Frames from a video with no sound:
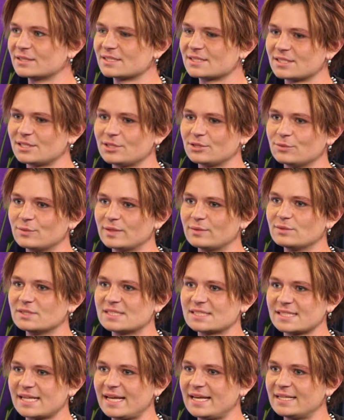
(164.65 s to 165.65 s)
So we would
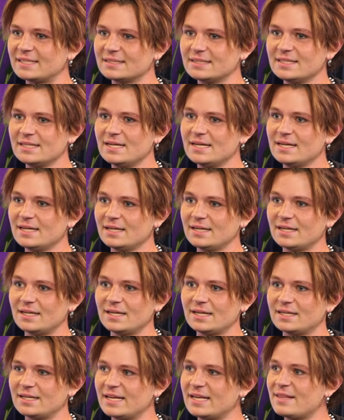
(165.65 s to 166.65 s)
skate
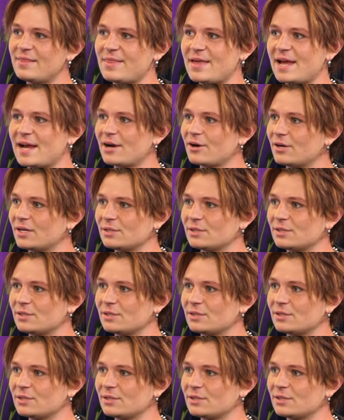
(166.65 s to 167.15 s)
in there,